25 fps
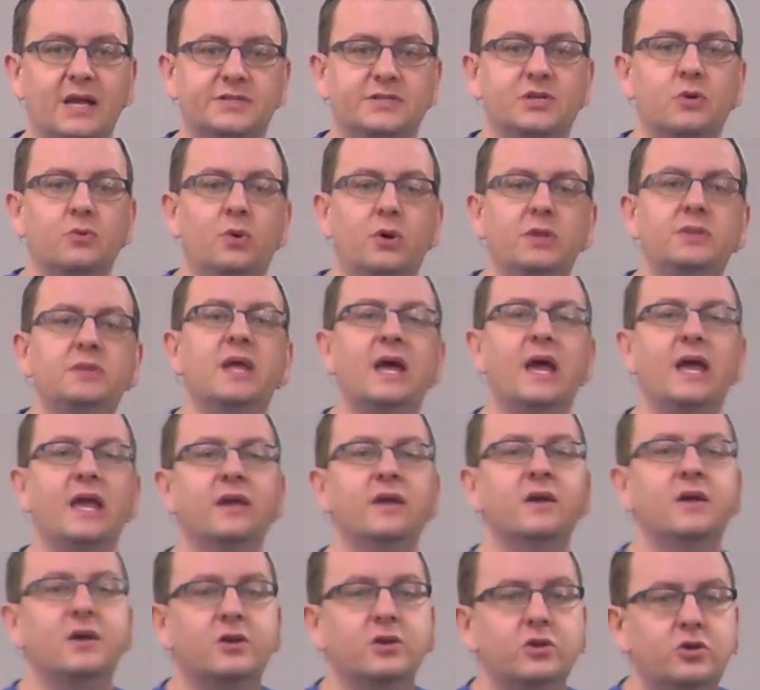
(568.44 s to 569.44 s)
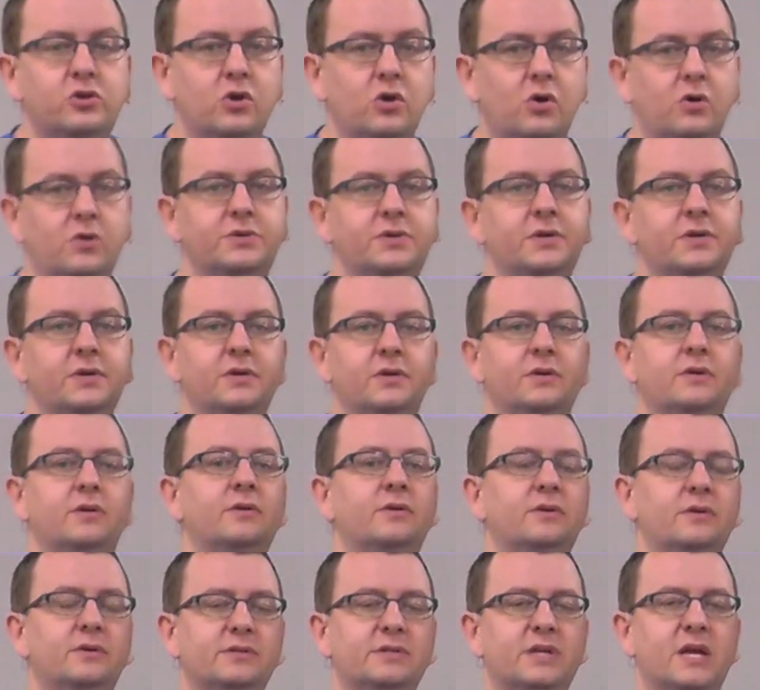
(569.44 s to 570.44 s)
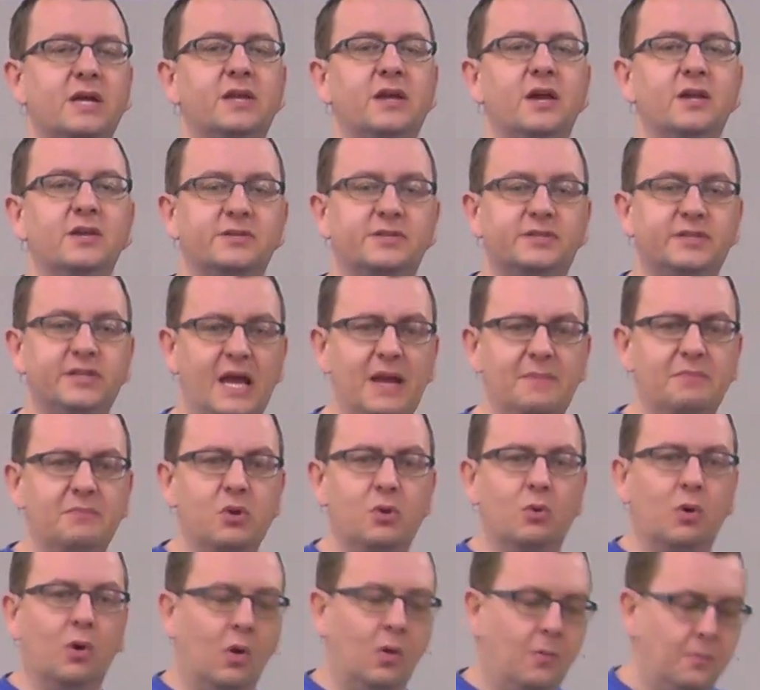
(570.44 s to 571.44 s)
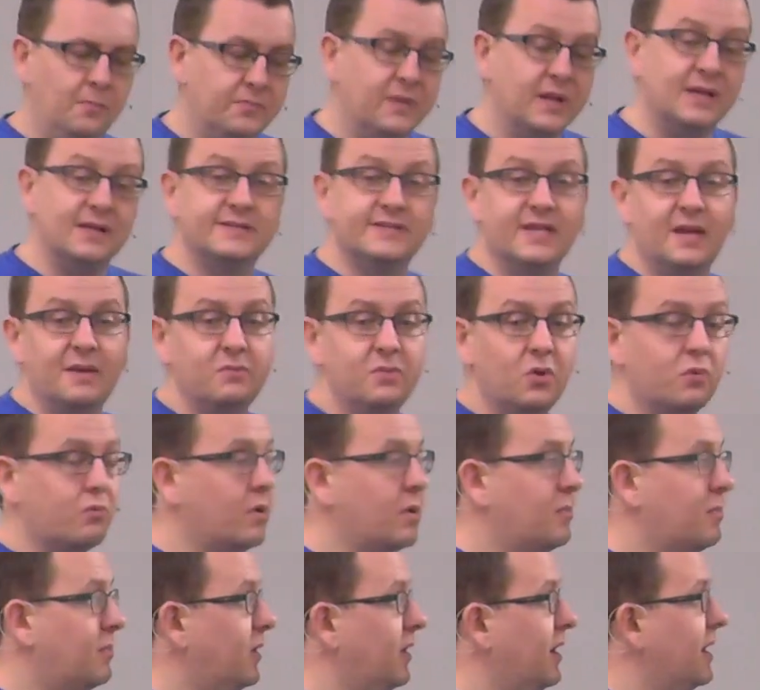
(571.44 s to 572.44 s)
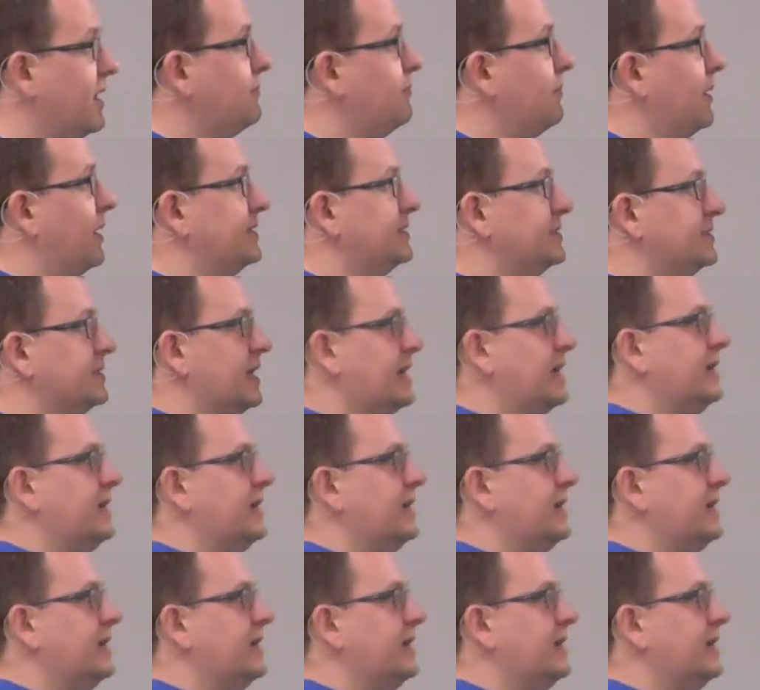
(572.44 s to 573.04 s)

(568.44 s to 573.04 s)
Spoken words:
one day, God said, Samuel, and Samuel replied by saying